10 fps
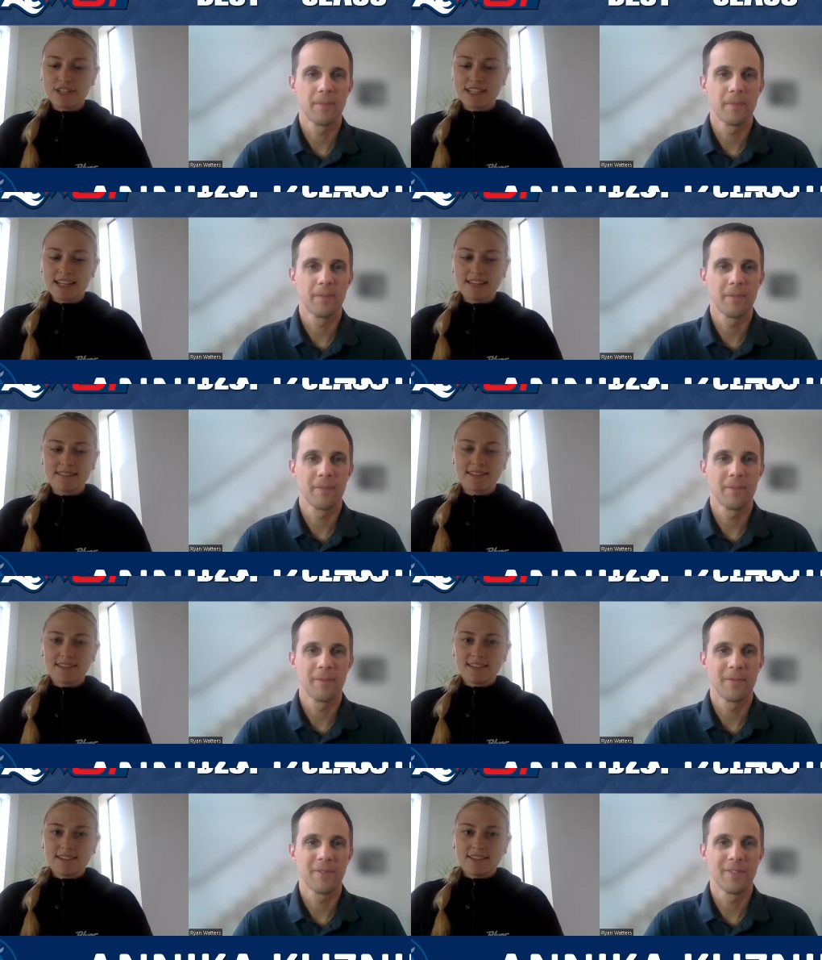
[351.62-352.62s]
Speaker 1: interesting
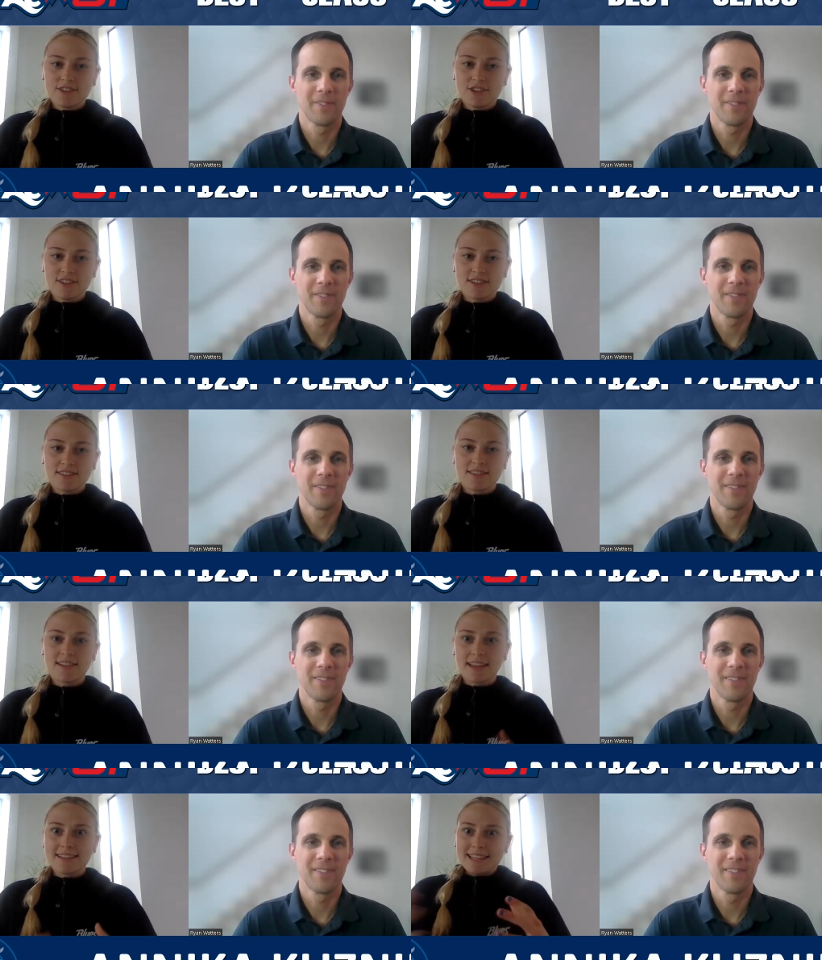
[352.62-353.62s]
just
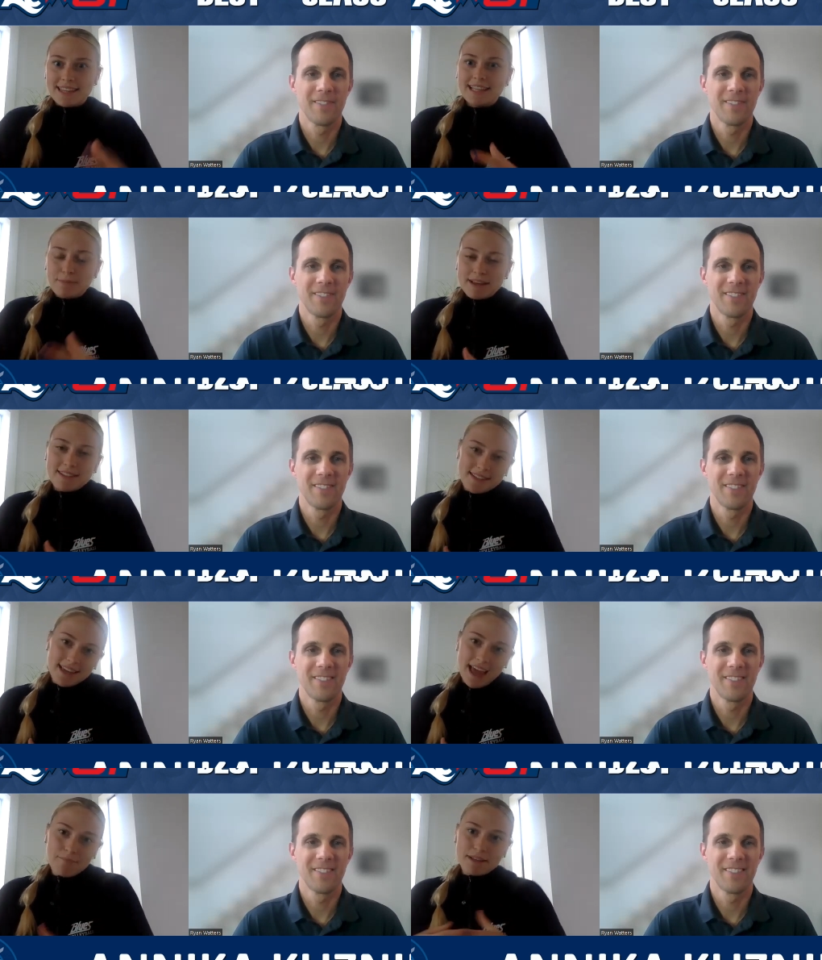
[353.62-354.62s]
to like see these
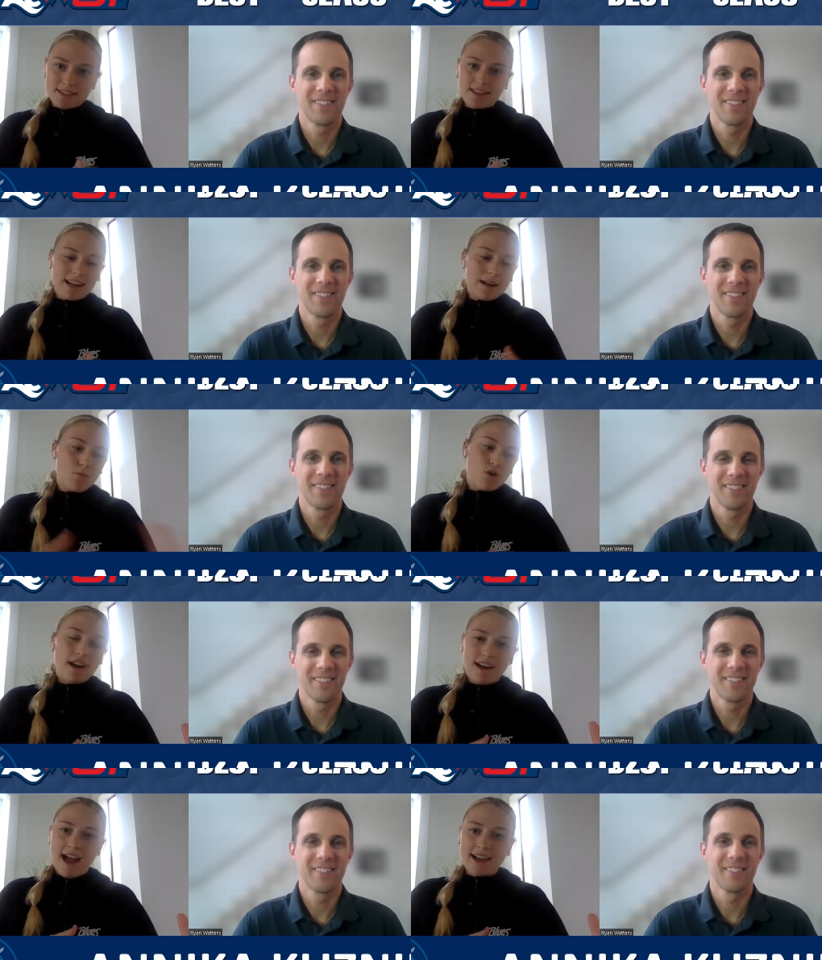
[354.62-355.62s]
places again, but see it in a
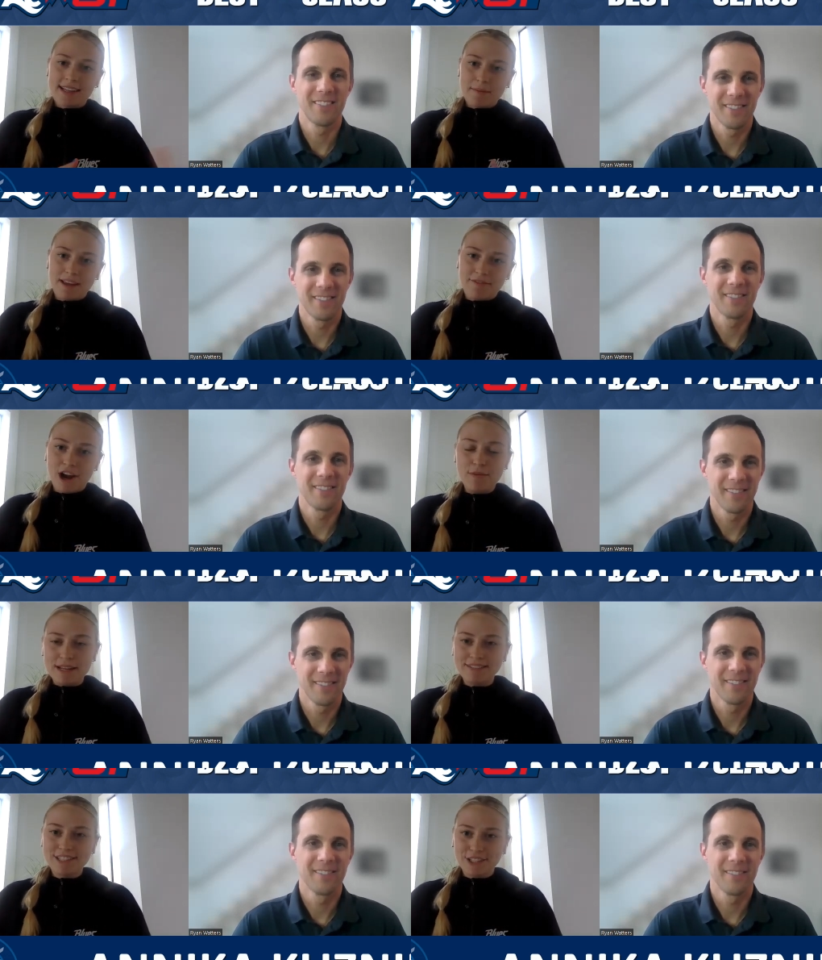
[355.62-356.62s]
more academic
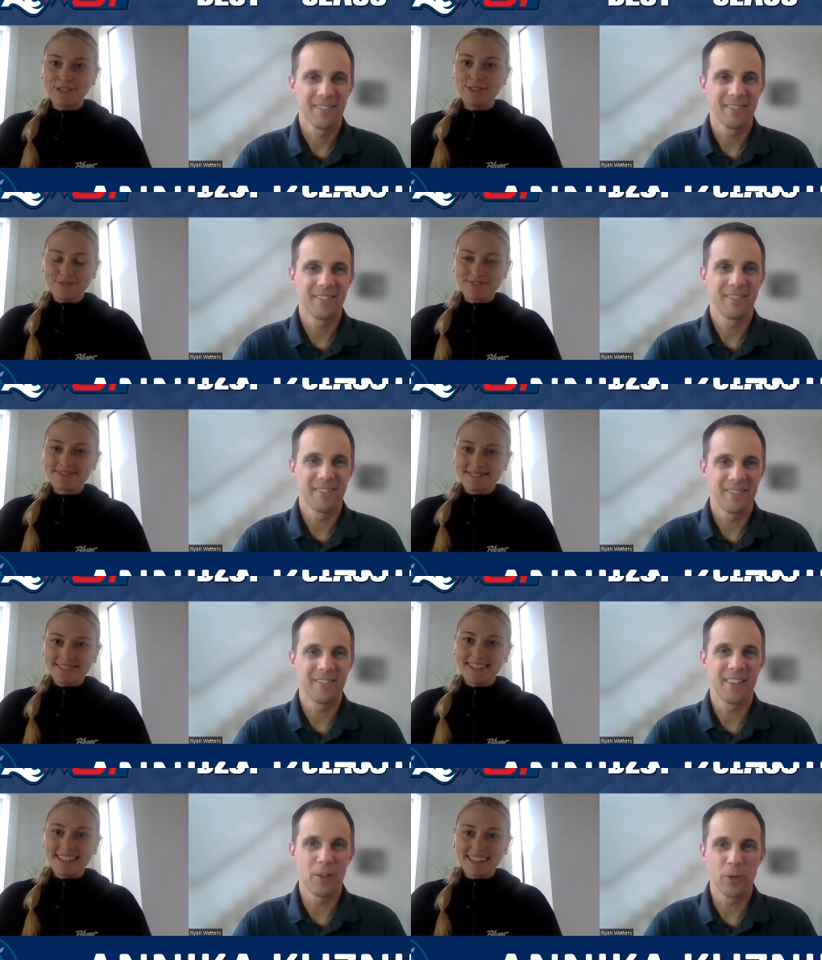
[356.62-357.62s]
environment too.
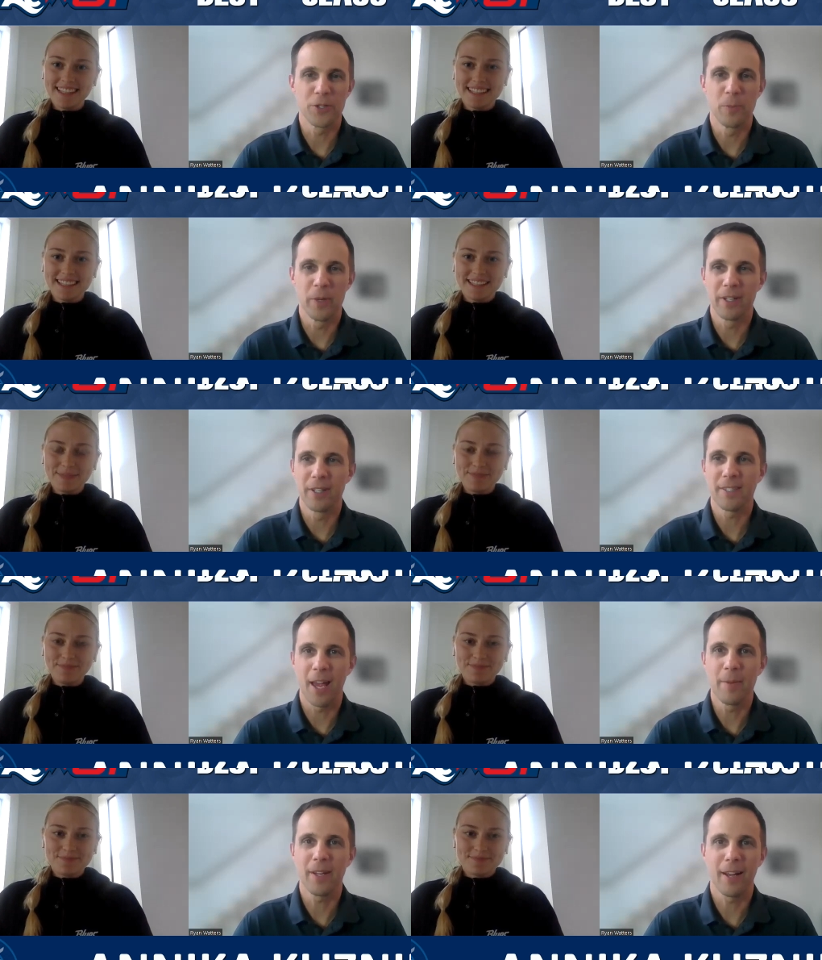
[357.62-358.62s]
Speaker 2: And was there big an
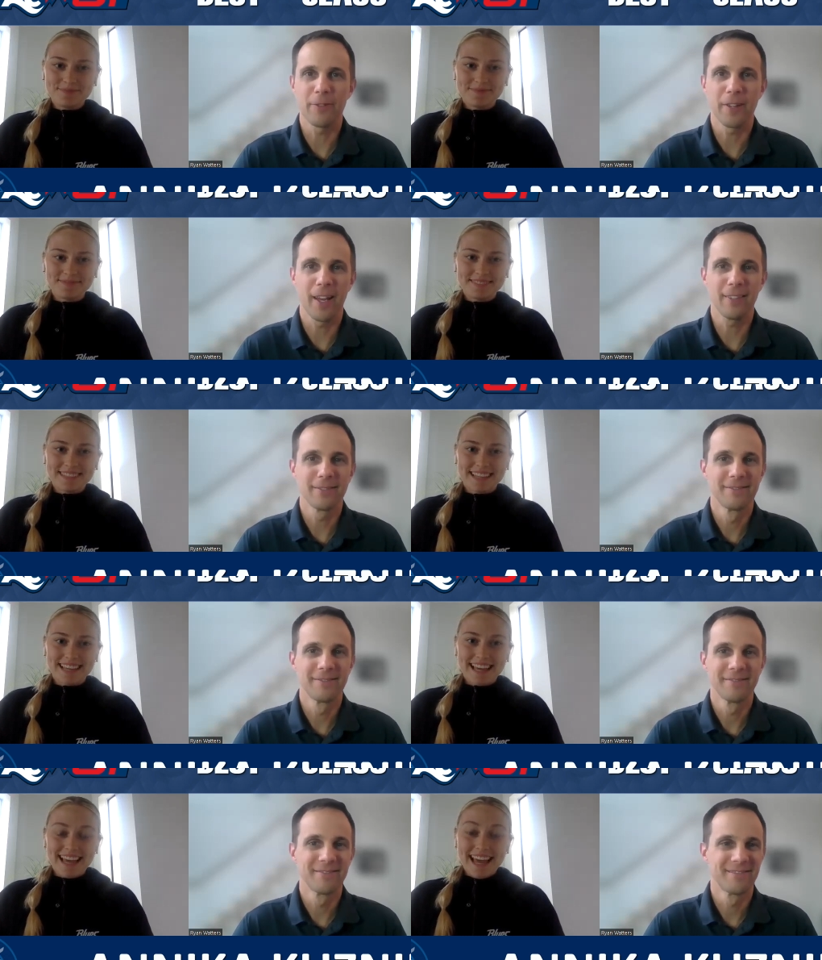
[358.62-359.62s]
assignment after that?
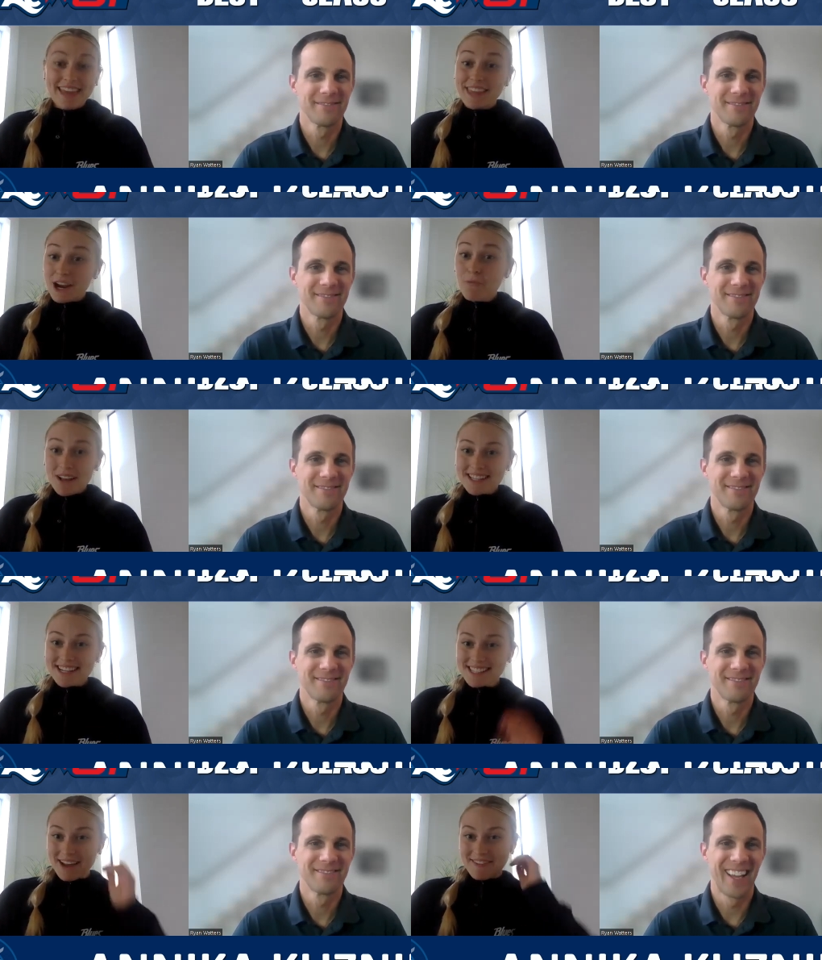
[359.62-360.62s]
Speaker 1: There was
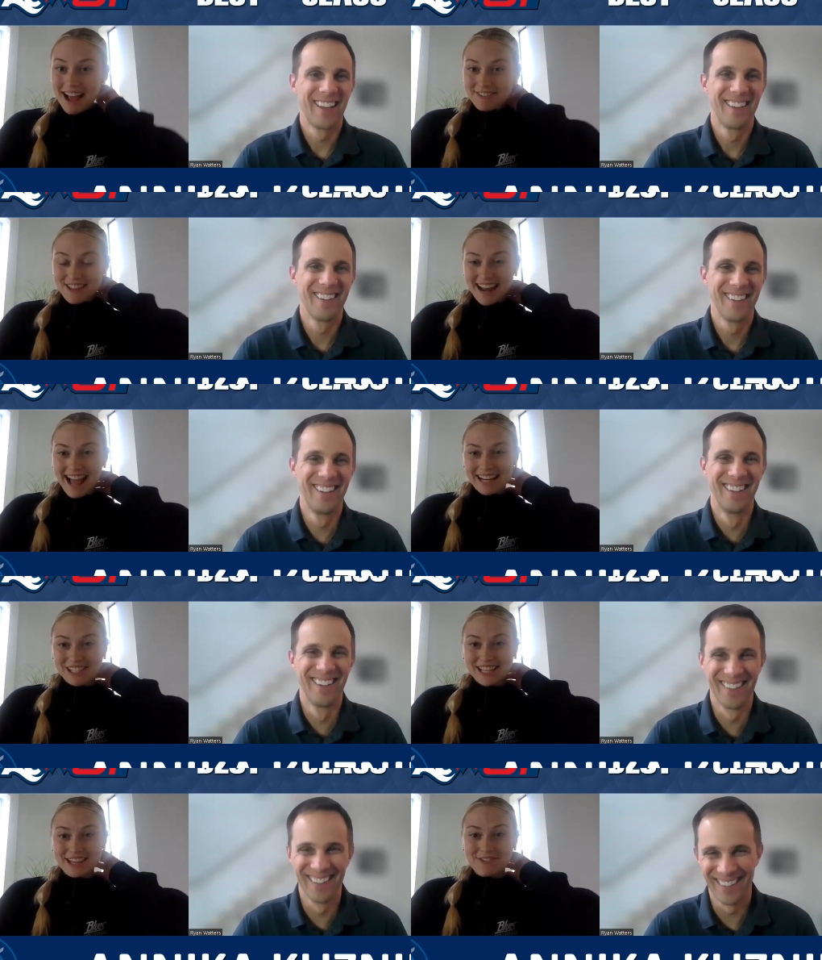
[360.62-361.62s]
an assignment after that,
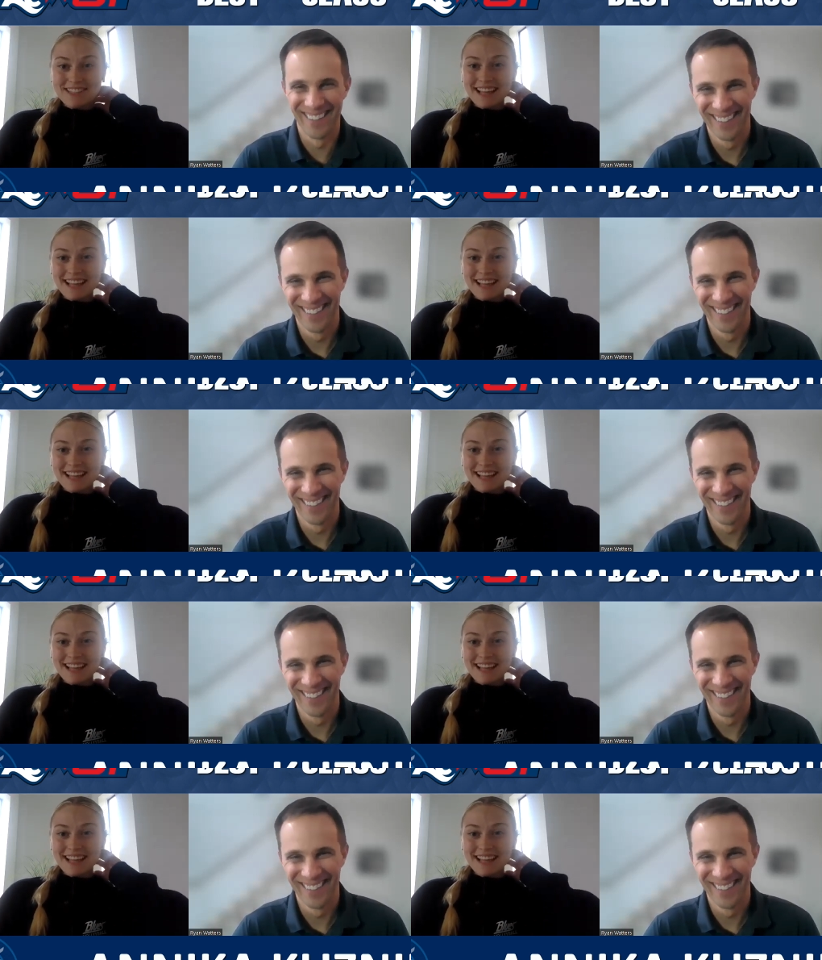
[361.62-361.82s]
actually. there